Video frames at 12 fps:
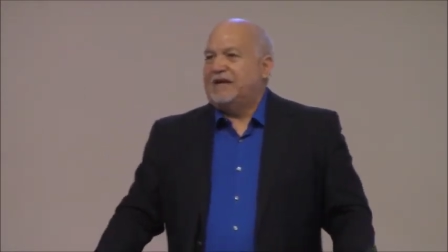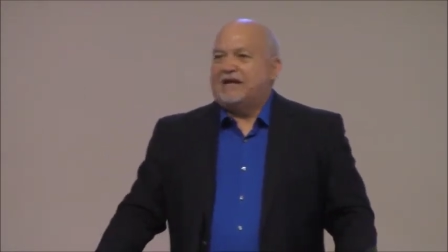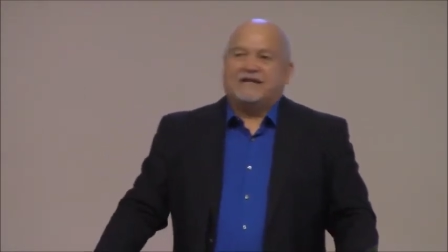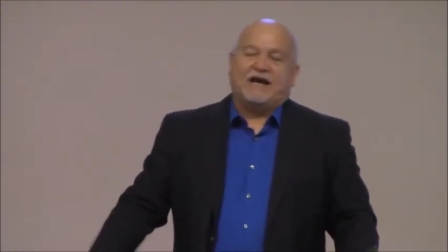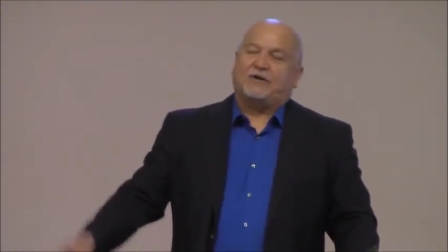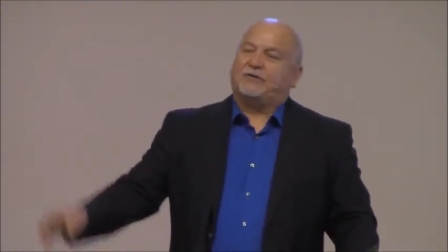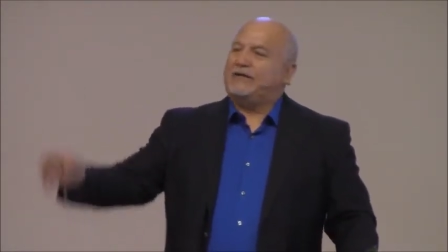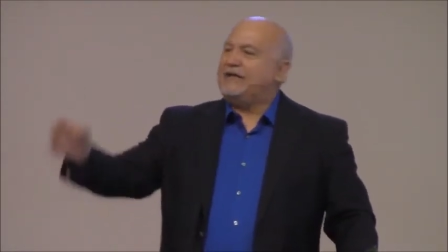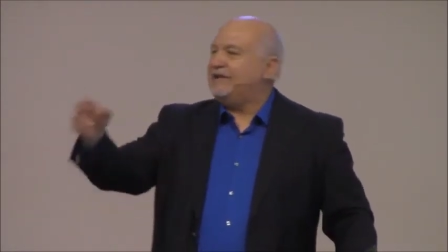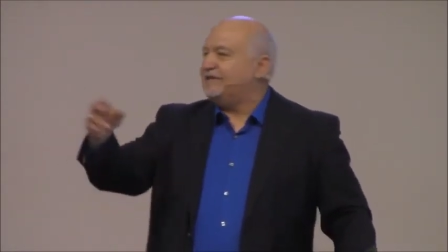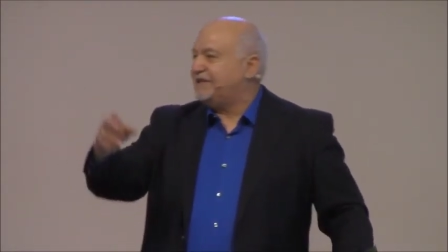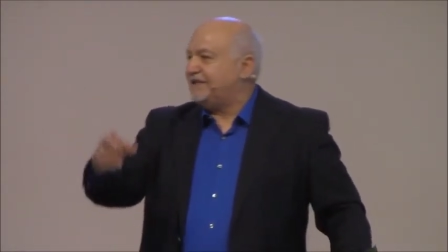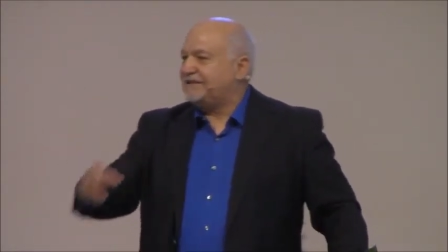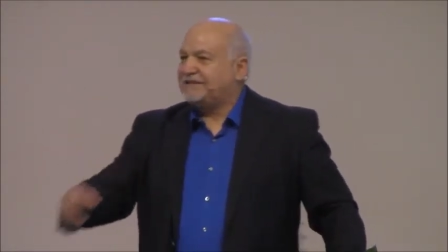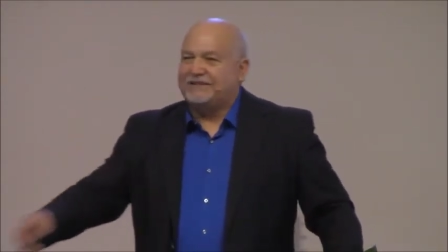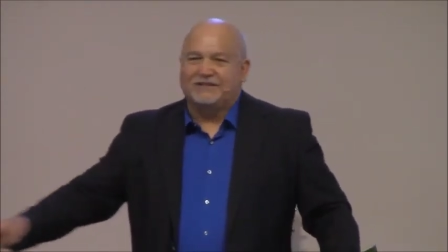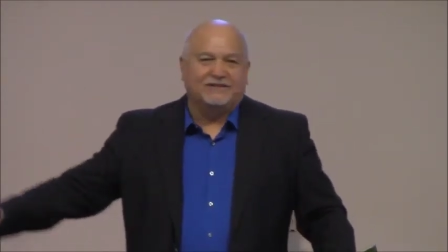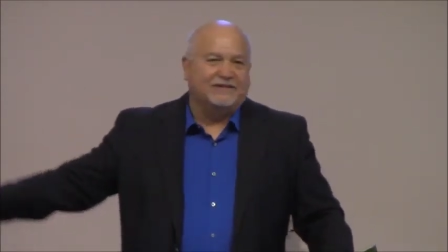not only is
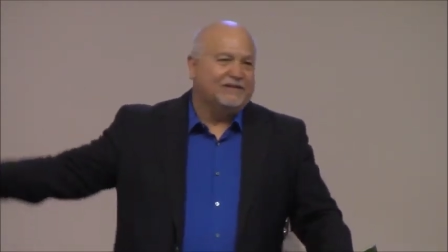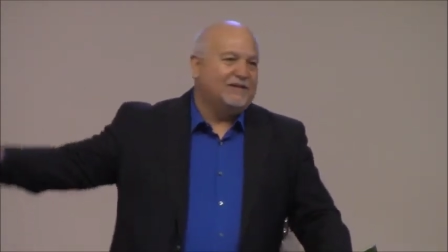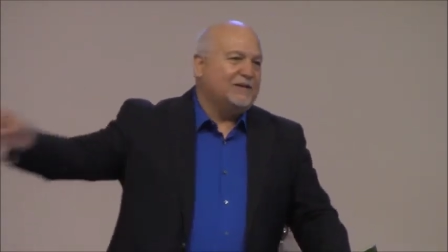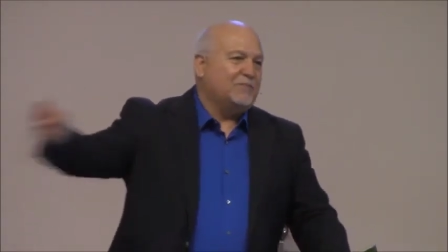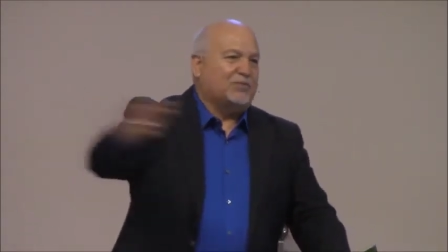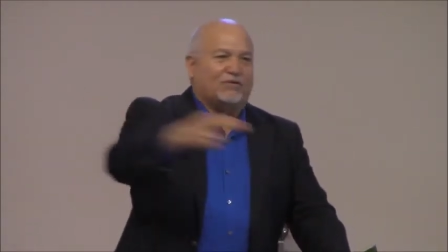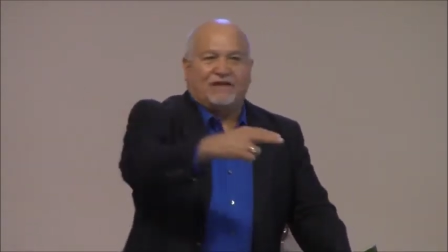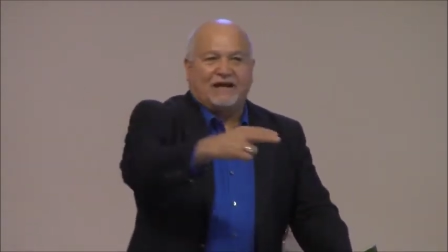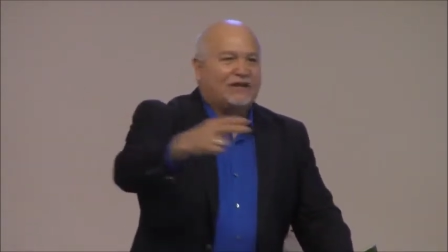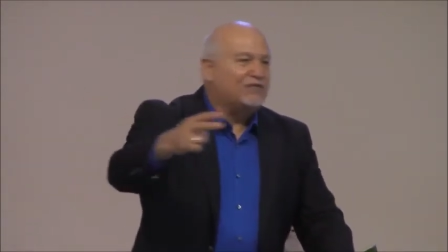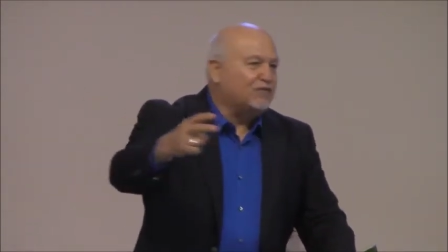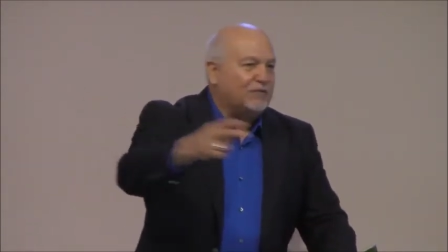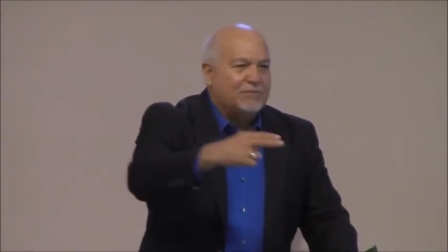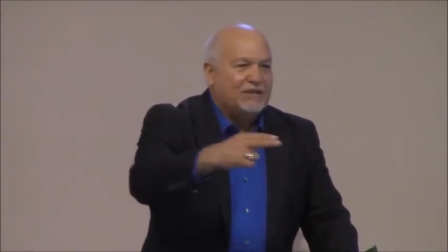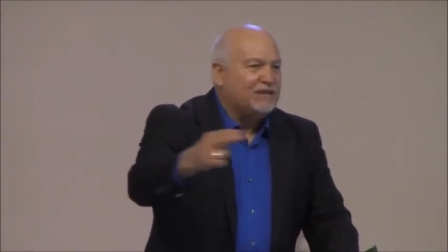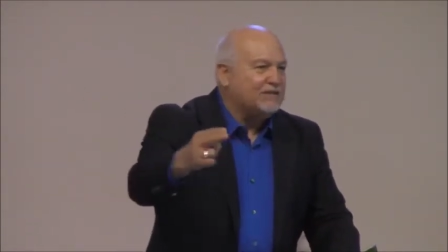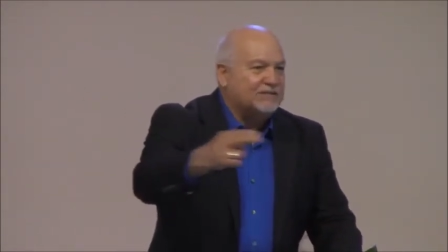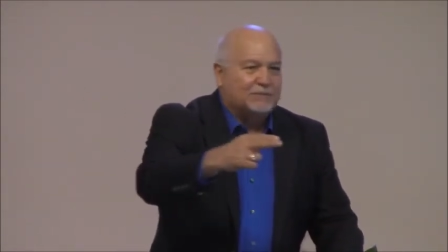it providing for
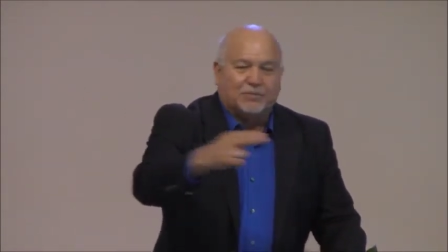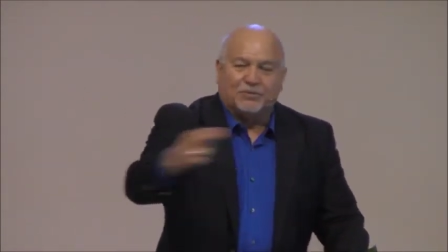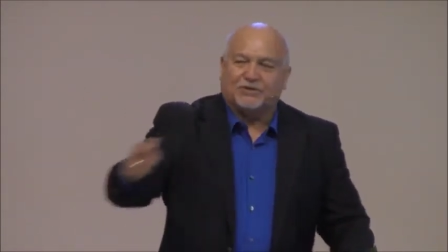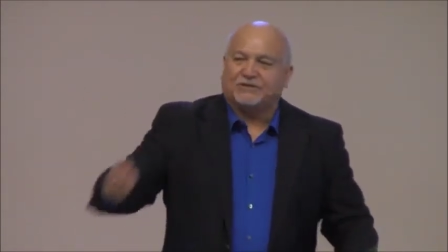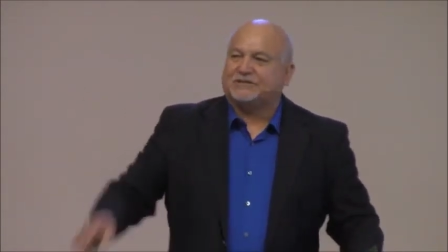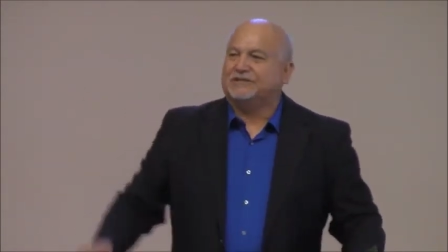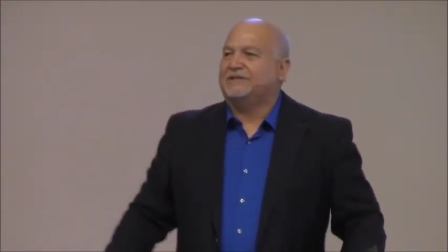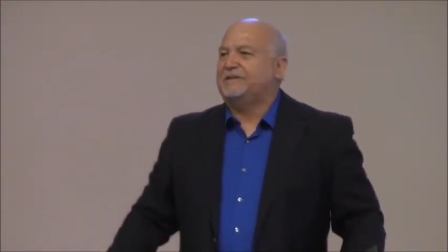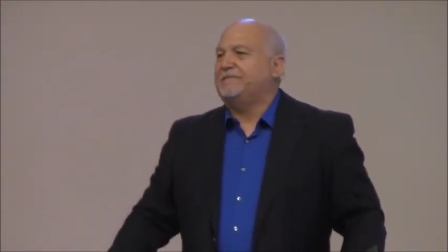me support,